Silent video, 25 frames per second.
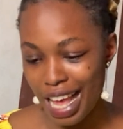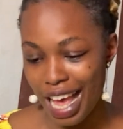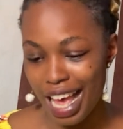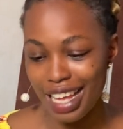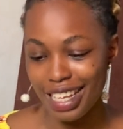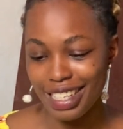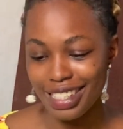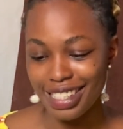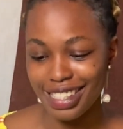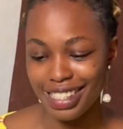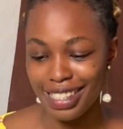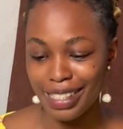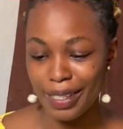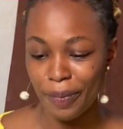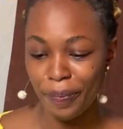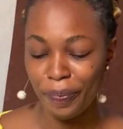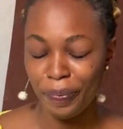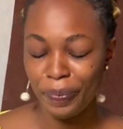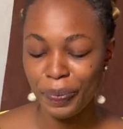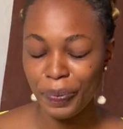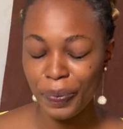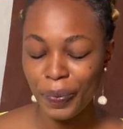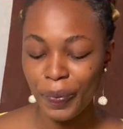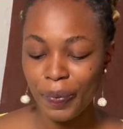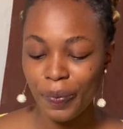and
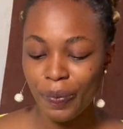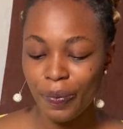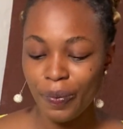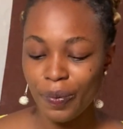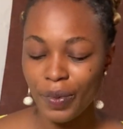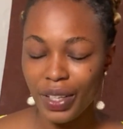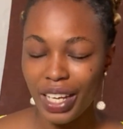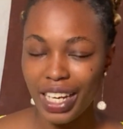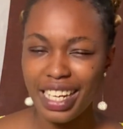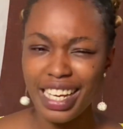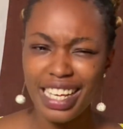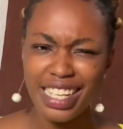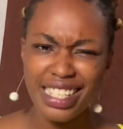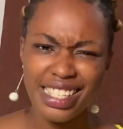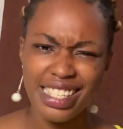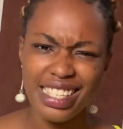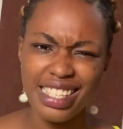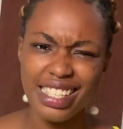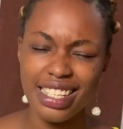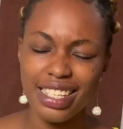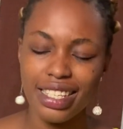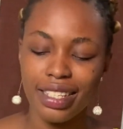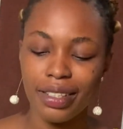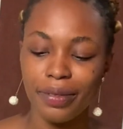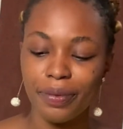let's see.